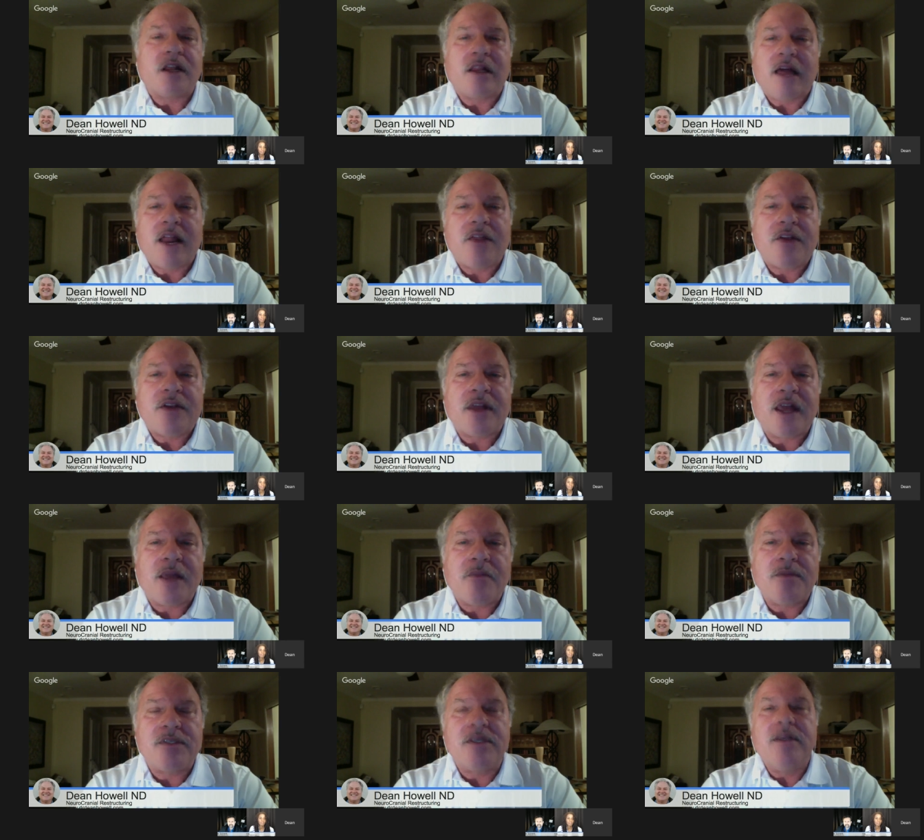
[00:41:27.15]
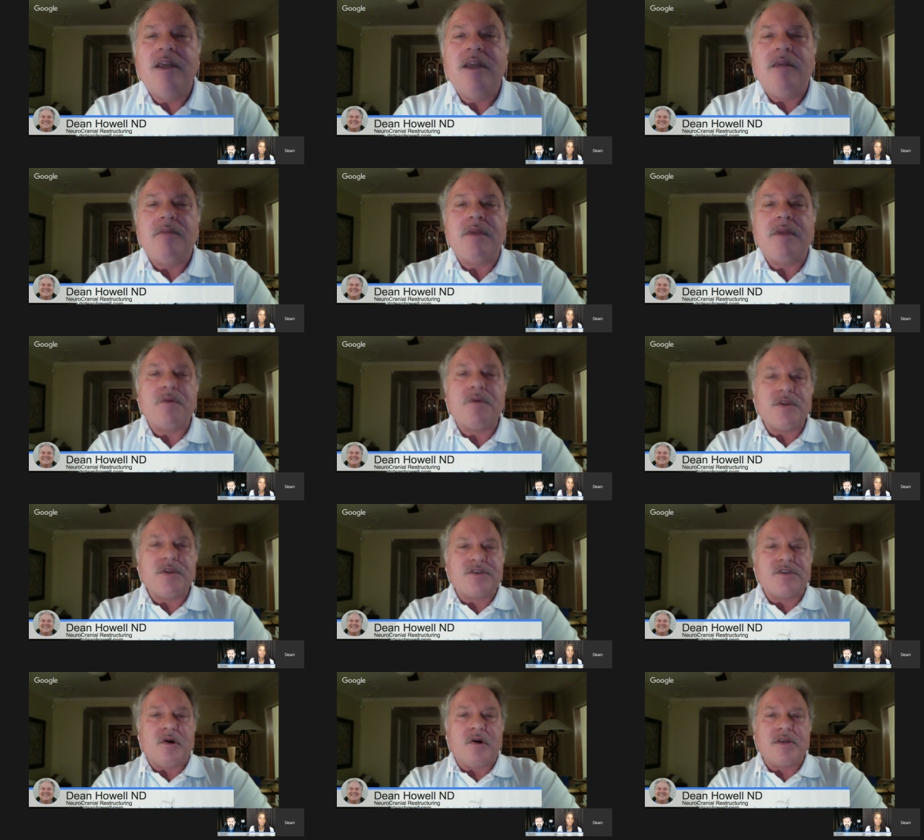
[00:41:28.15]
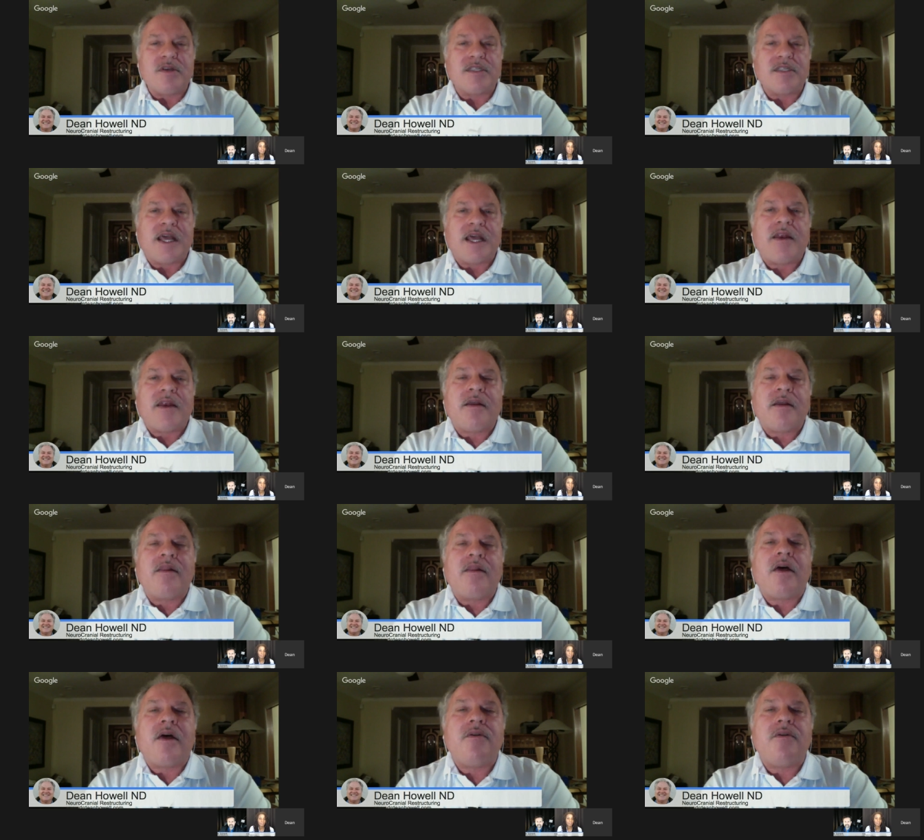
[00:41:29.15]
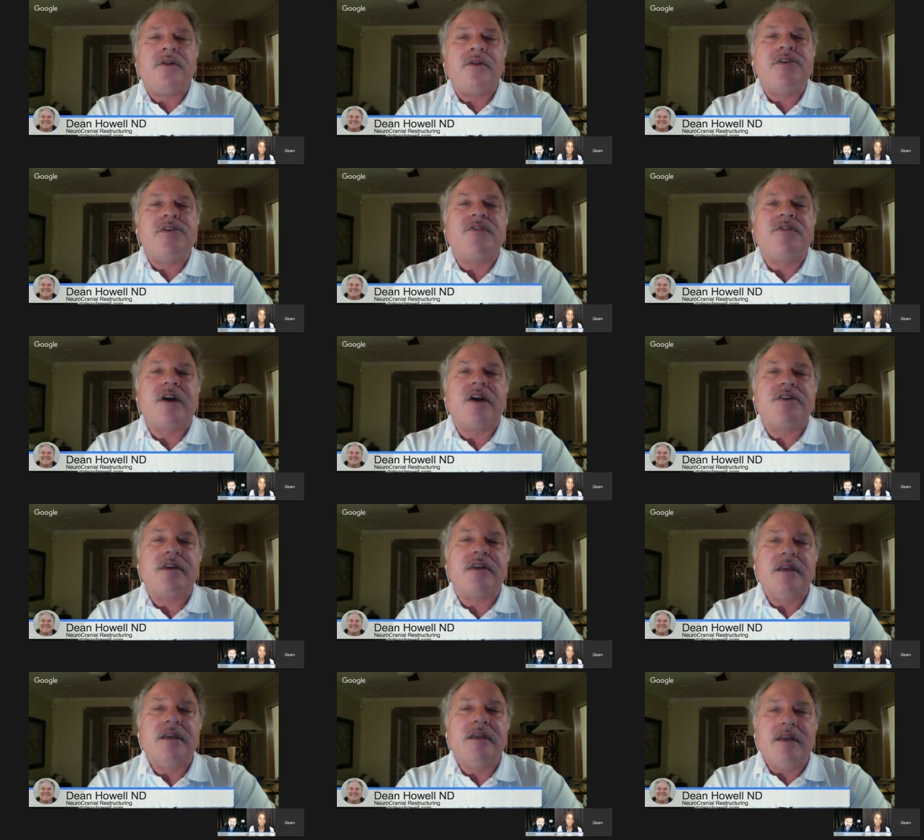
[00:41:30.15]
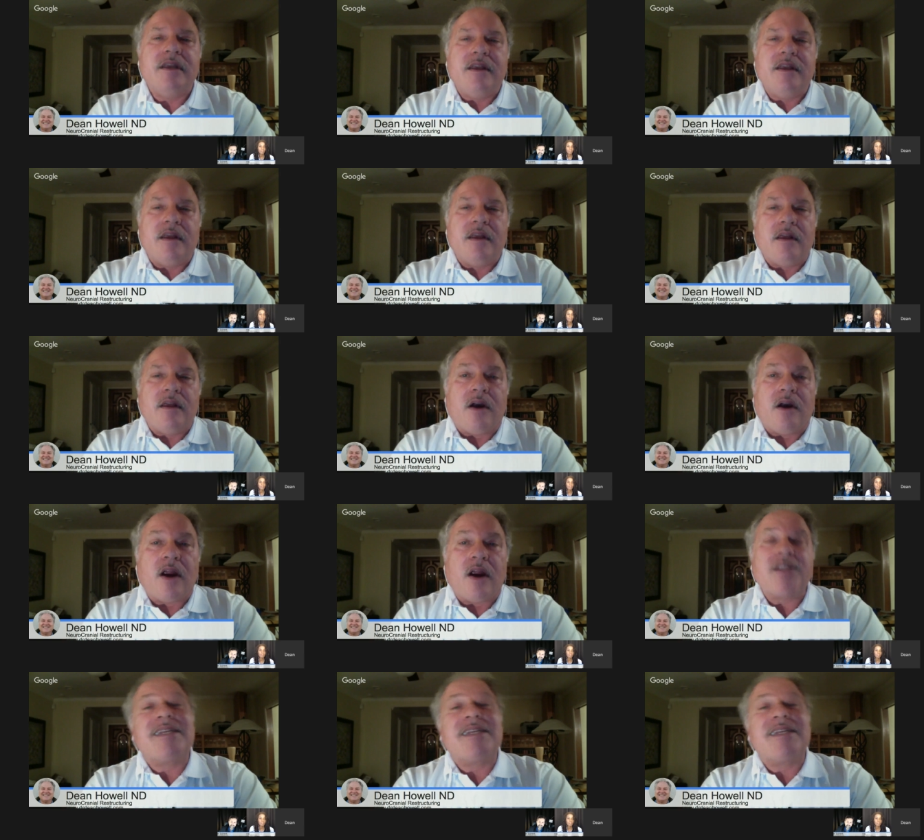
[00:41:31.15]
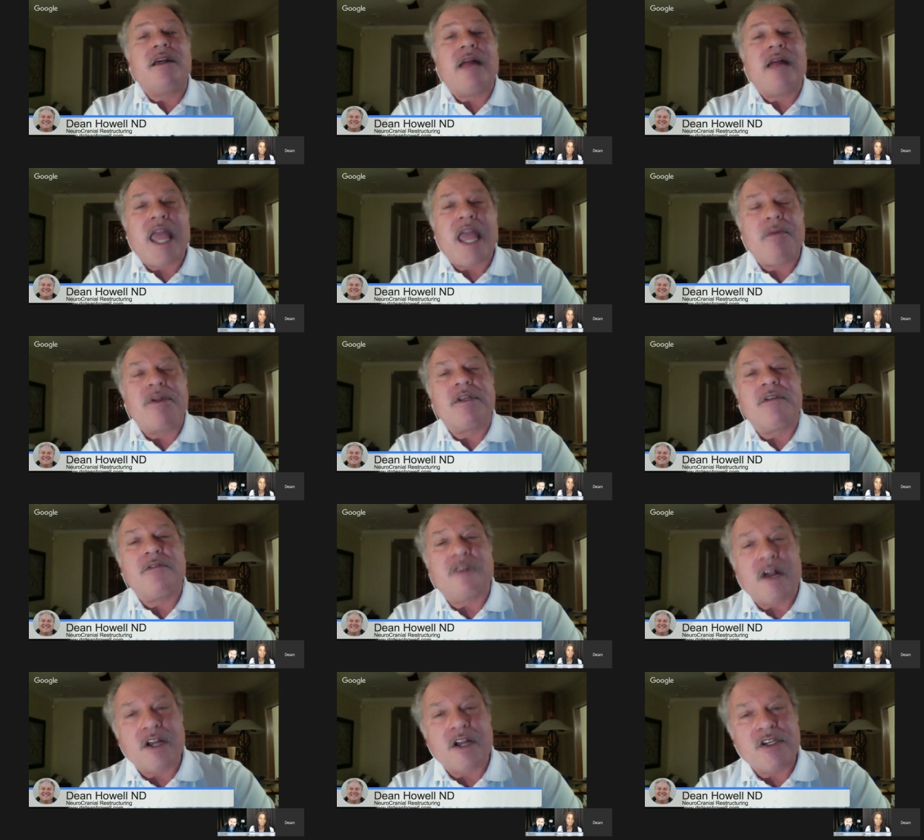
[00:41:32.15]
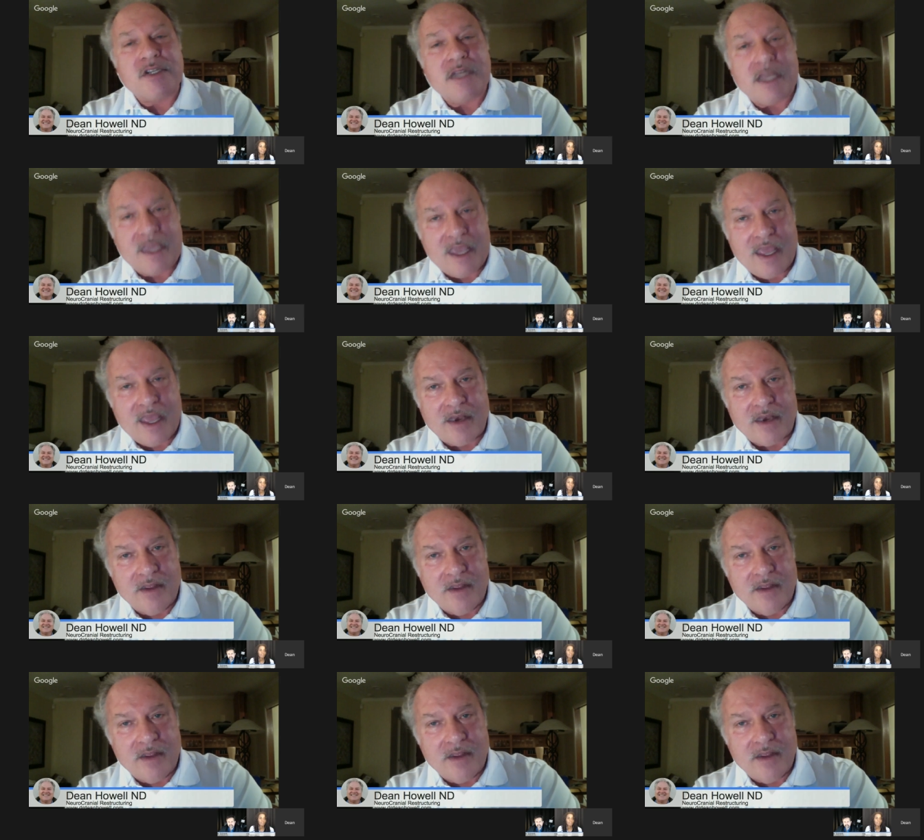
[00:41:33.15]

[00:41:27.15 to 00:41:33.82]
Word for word: A lot of the times, people with strokes that lo lose function are still able to function again.